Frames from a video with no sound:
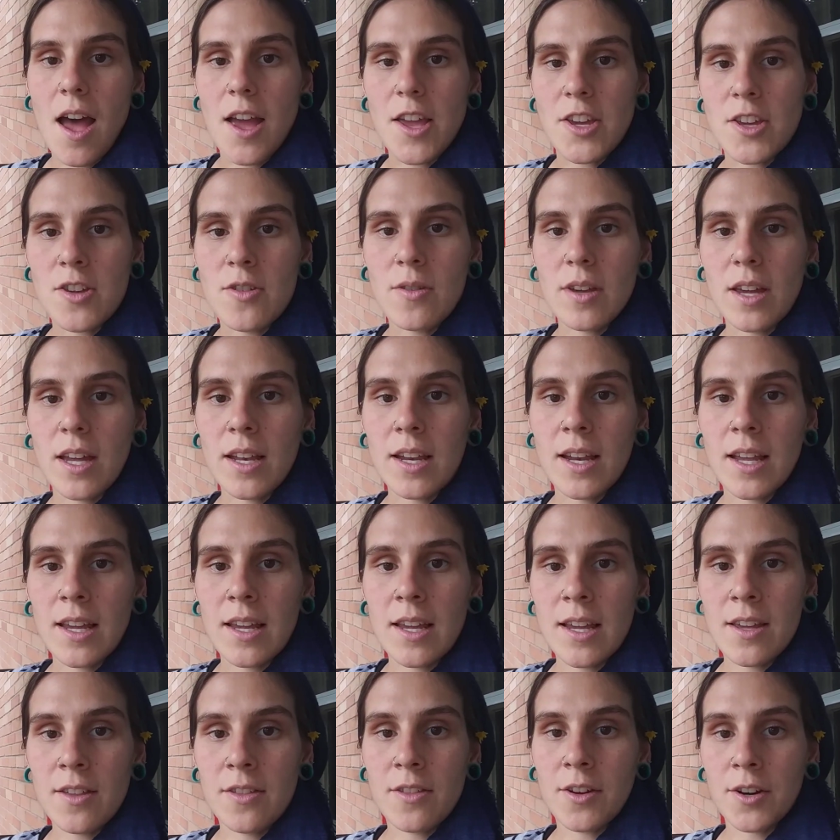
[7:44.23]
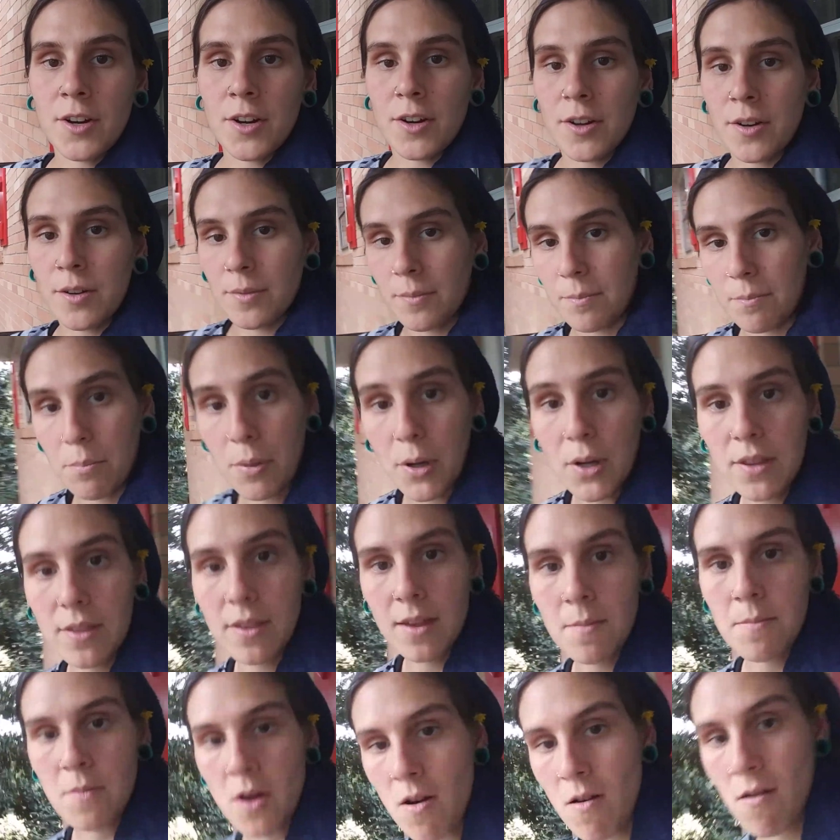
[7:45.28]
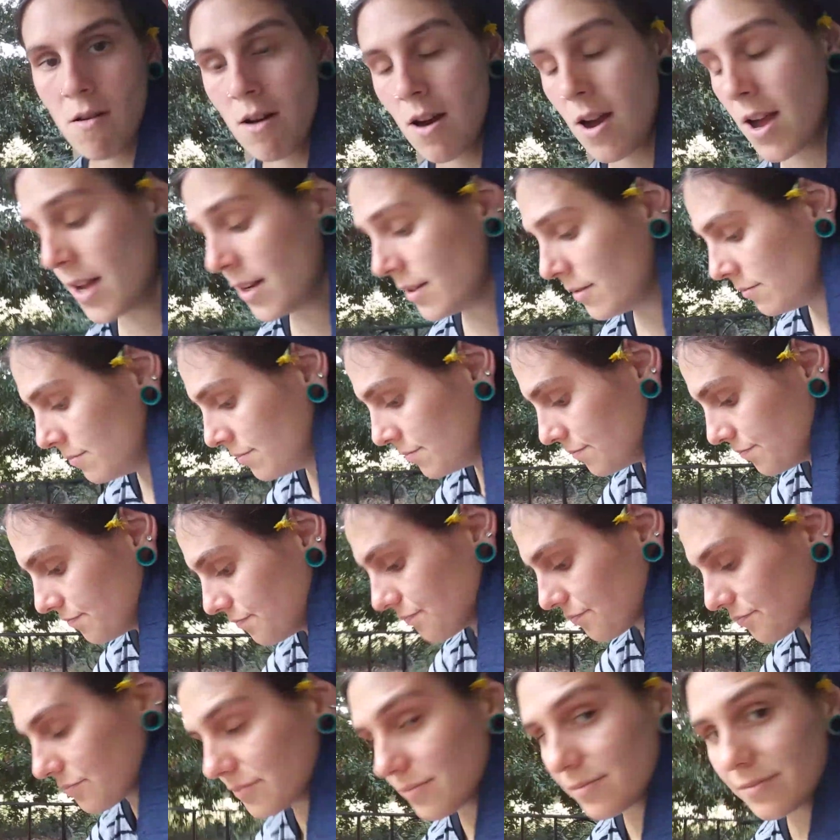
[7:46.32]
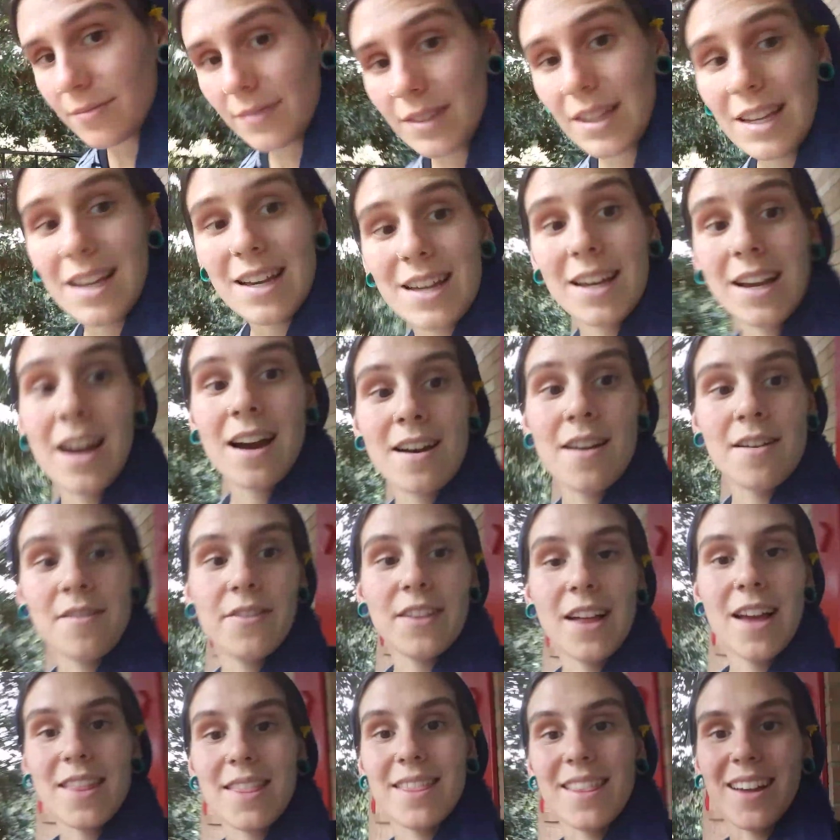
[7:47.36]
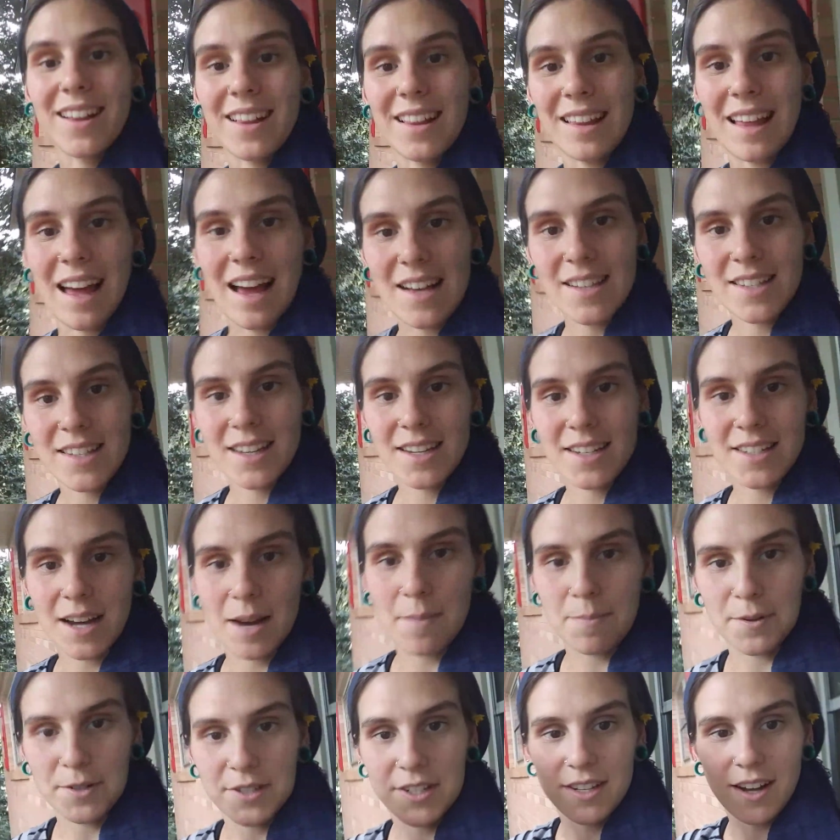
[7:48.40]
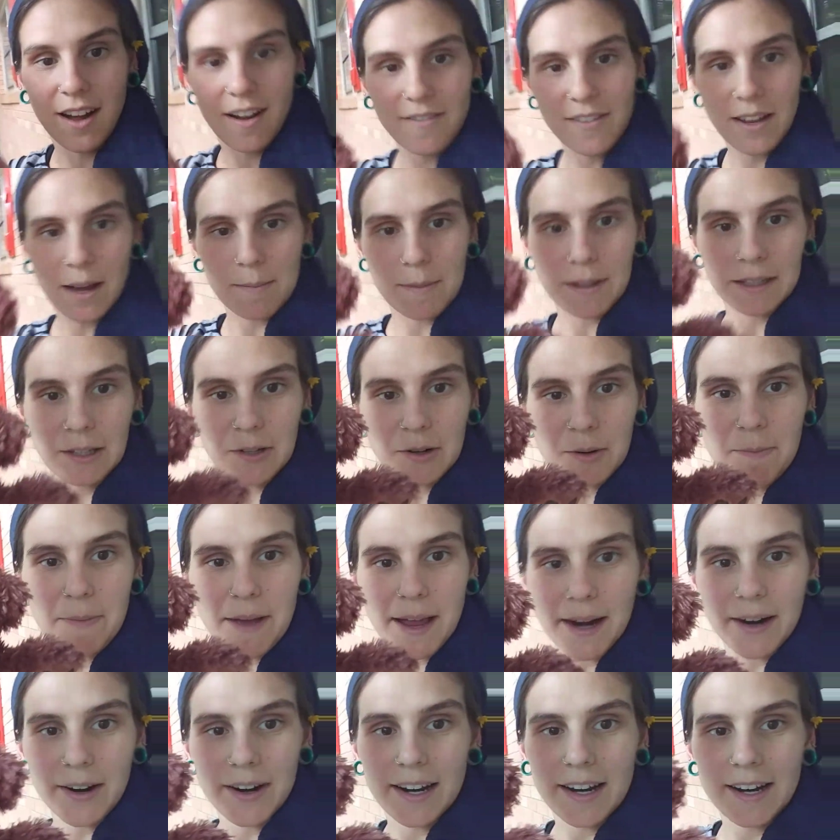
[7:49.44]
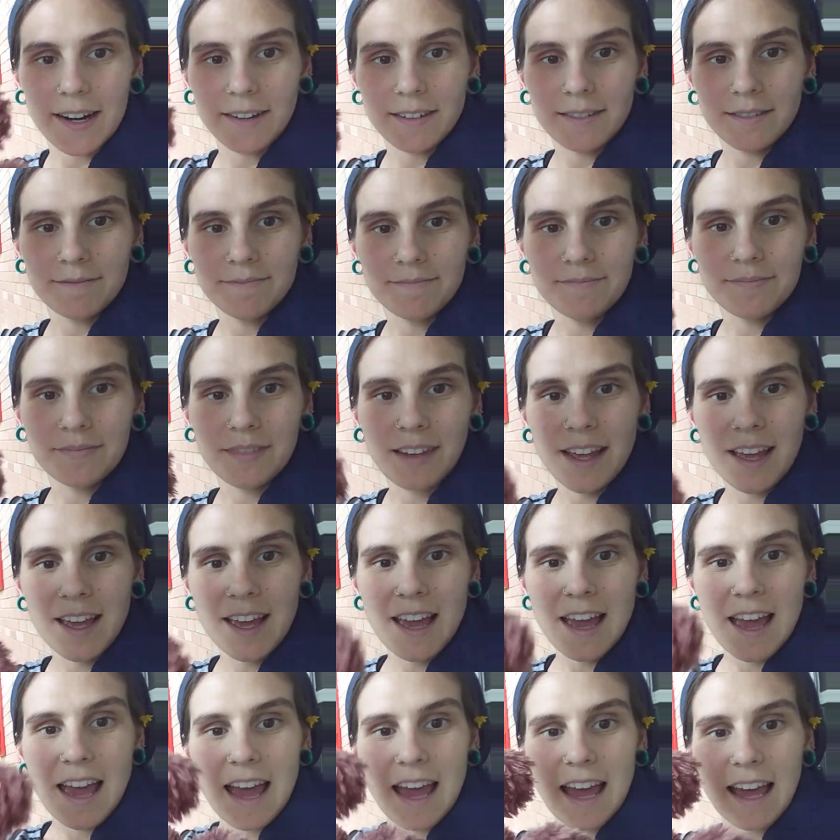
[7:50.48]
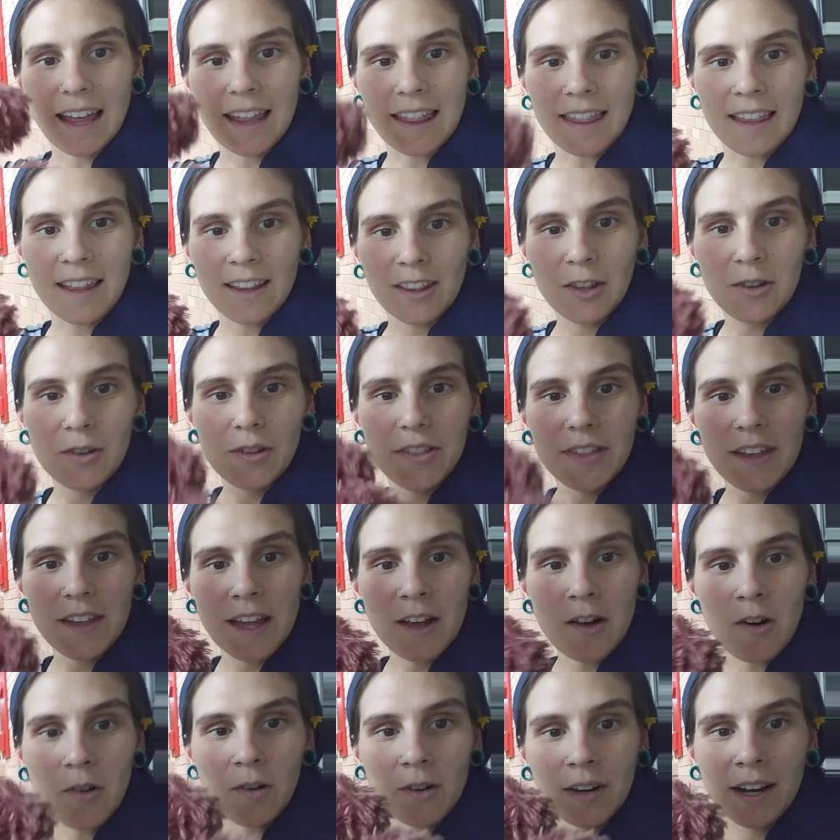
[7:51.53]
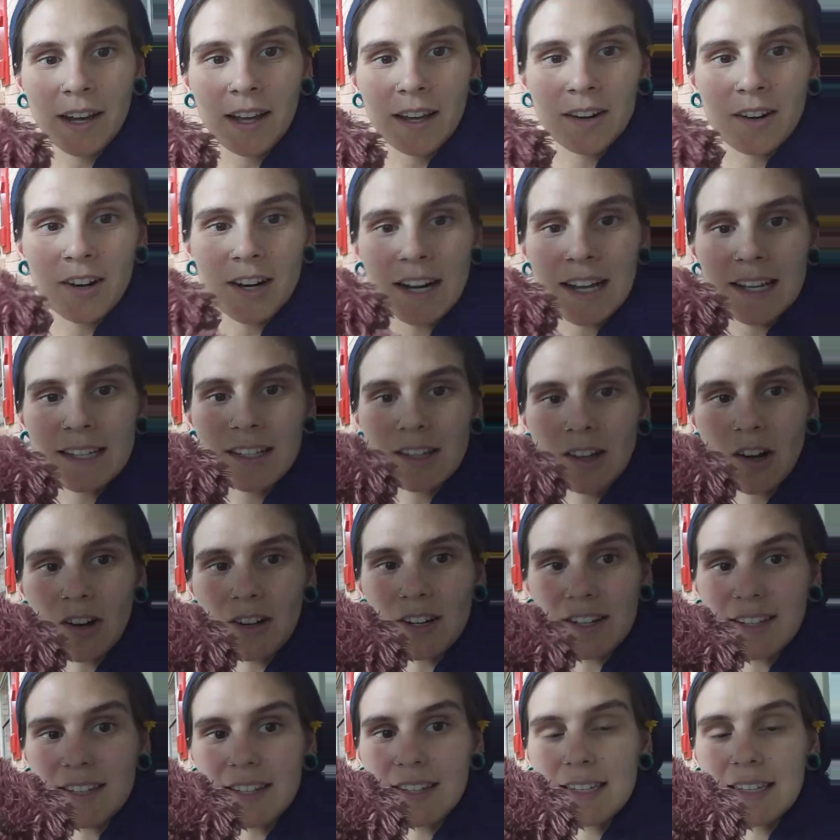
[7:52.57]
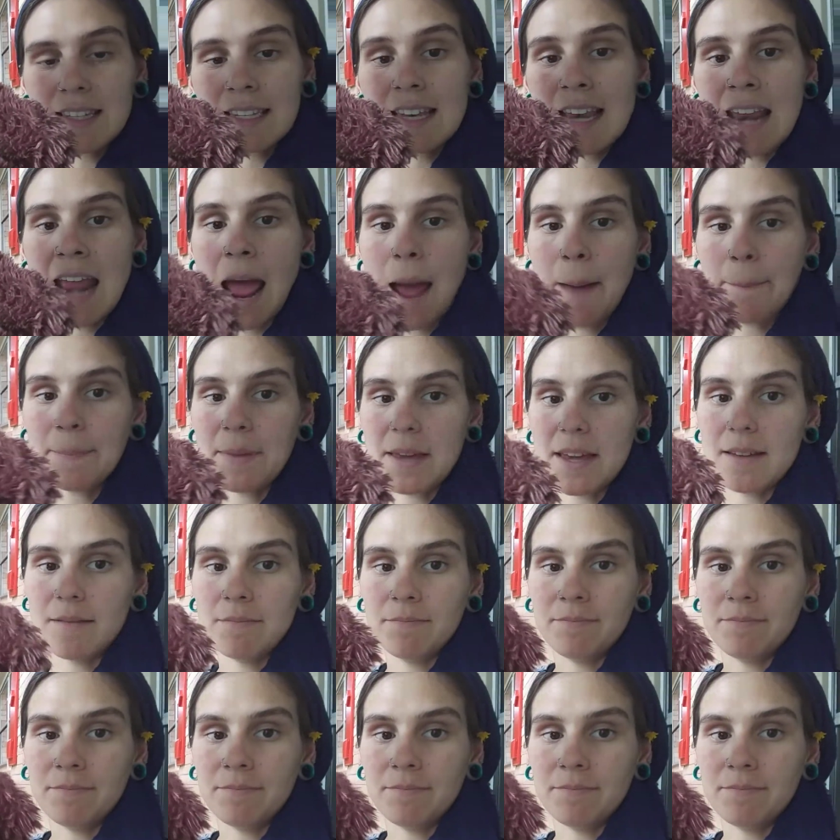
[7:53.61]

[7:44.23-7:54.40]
You can either put them on kind of like the classic diaper style. I've got my little bear here, and the little thing holding it on is called a snappy,